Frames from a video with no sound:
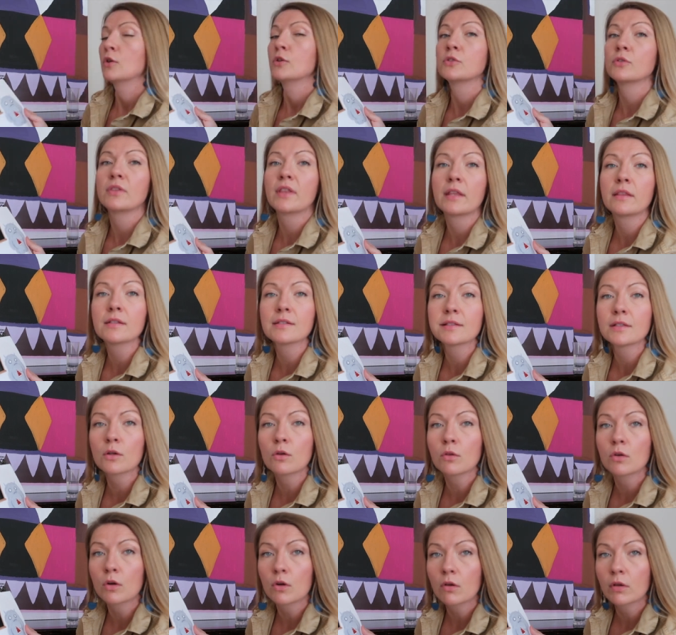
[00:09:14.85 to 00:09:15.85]
So then this
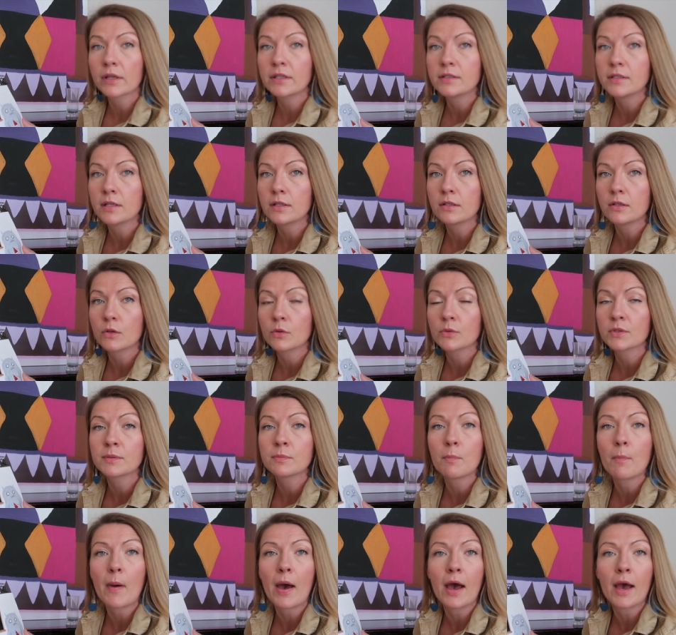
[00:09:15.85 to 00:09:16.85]
little girl continues
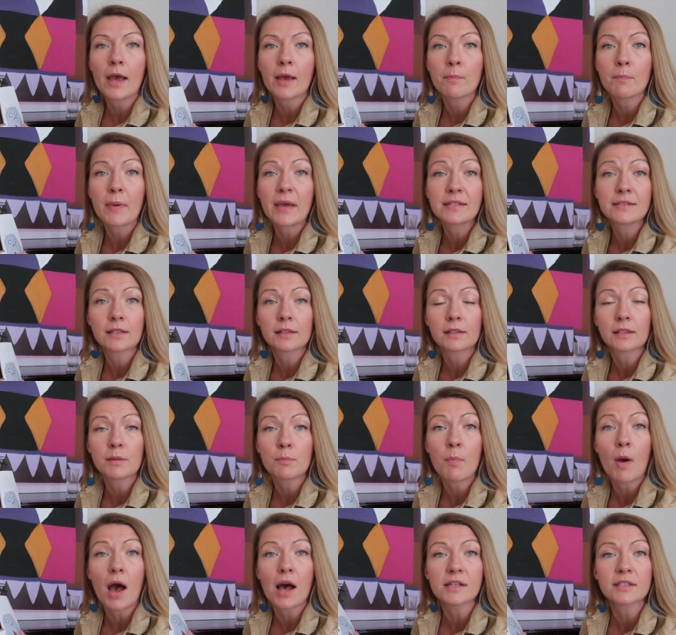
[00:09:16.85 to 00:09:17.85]
by basically
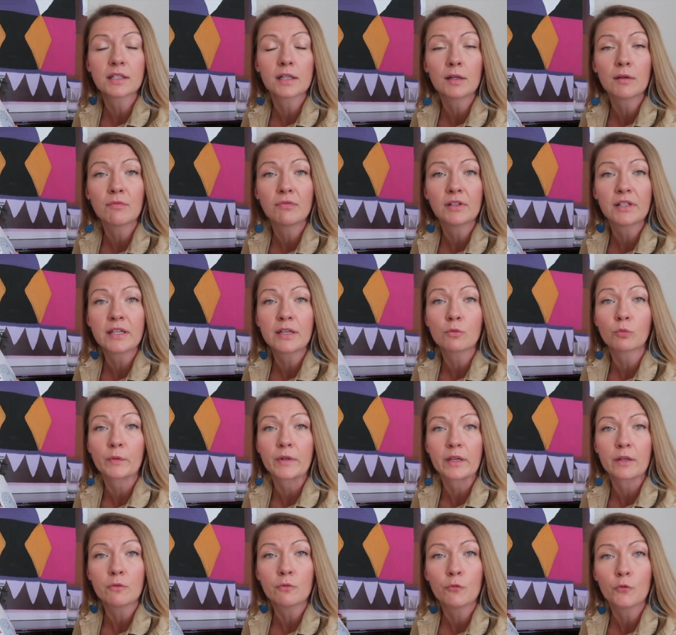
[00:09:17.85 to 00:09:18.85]
positively
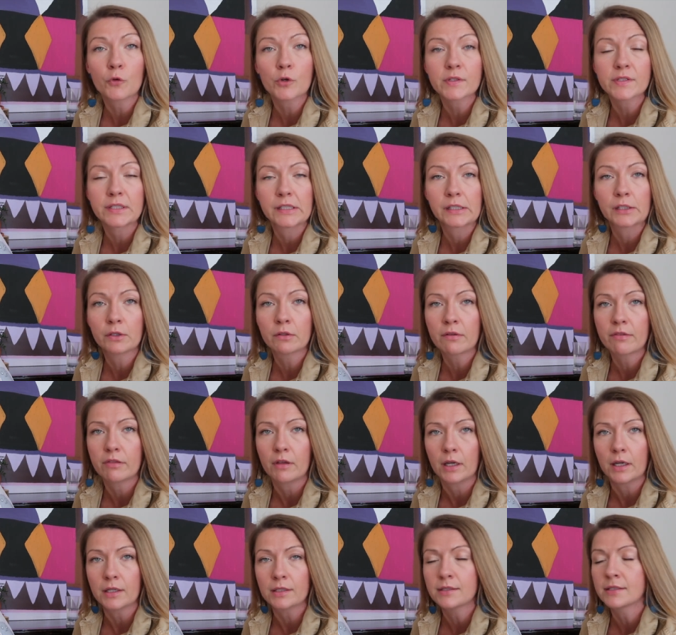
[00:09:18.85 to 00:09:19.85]
reinforcing her
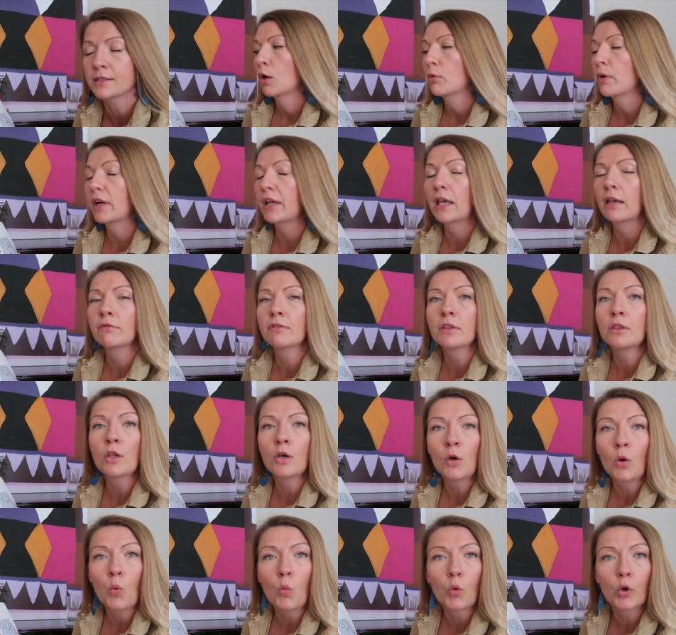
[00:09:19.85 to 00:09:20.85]
thoughts, where even
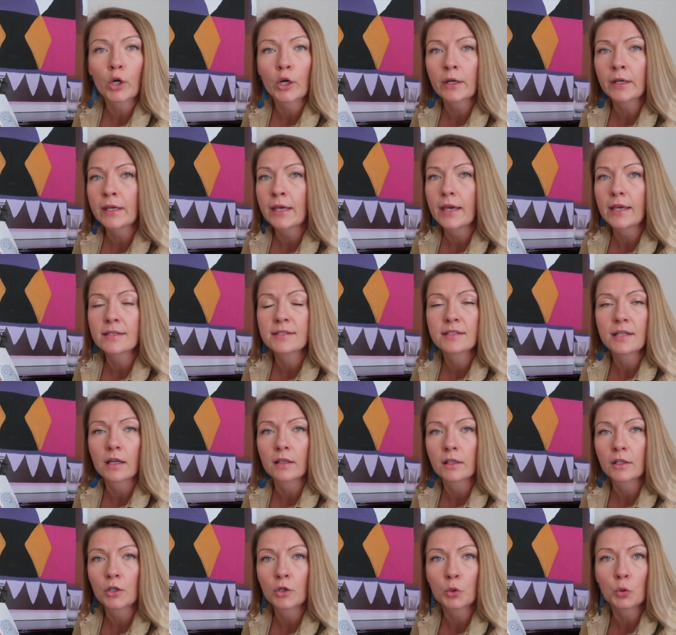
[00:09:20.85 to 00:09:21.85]
though worry is
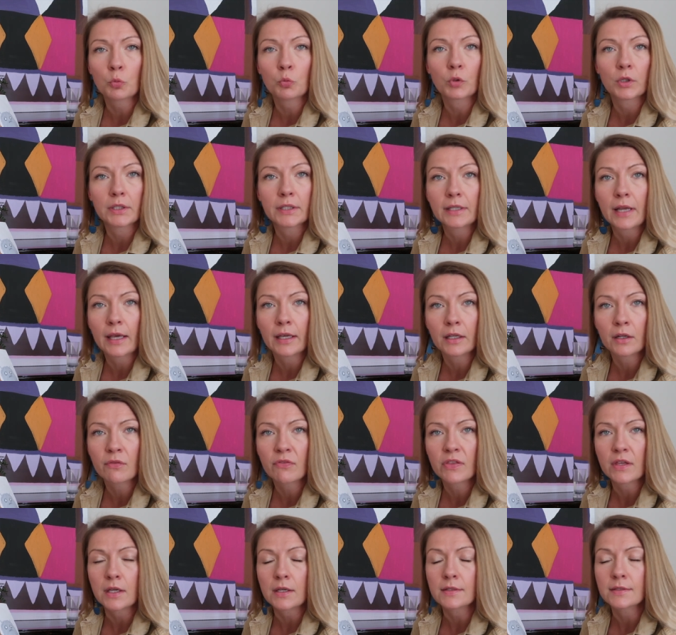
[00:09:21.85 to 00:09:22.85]
telling her really negative
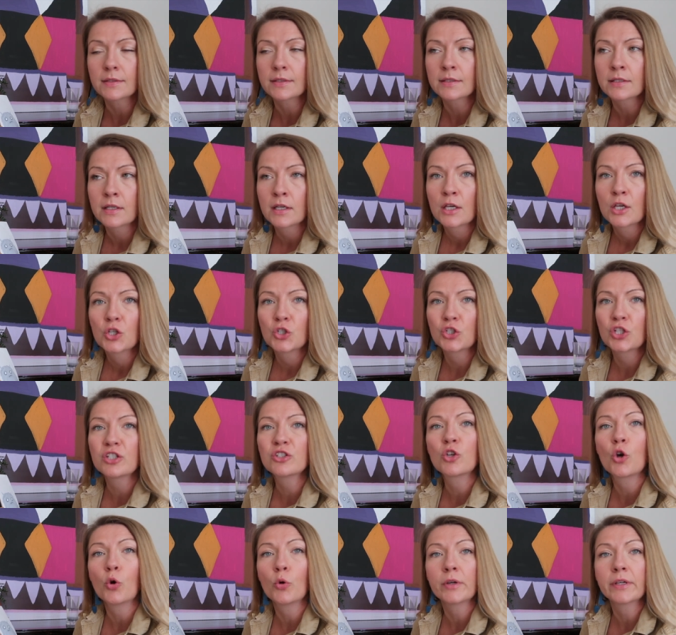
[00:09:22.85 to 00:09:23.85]
things, she's
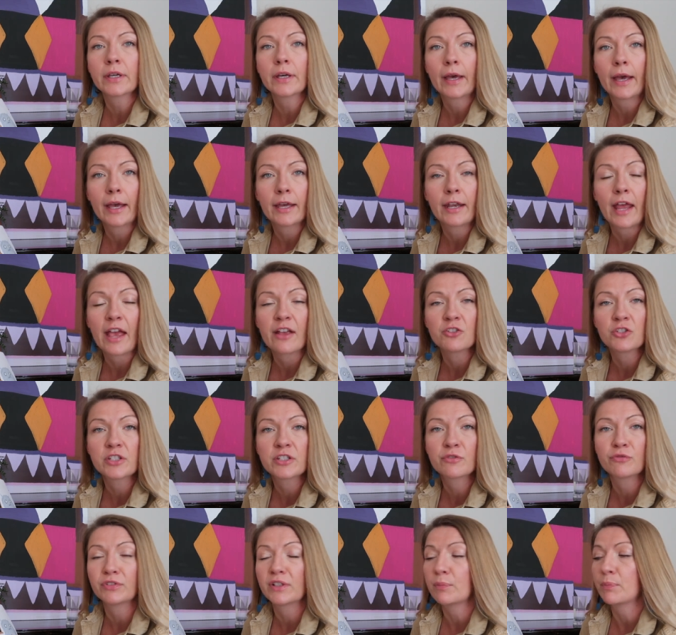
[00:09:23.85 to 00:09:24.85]
going ahead and
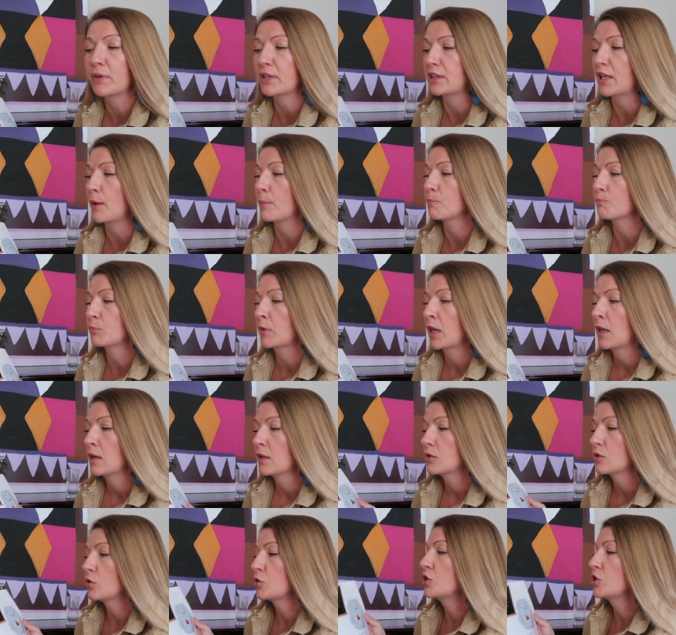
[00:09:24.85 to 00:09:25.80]
she's flipping them. So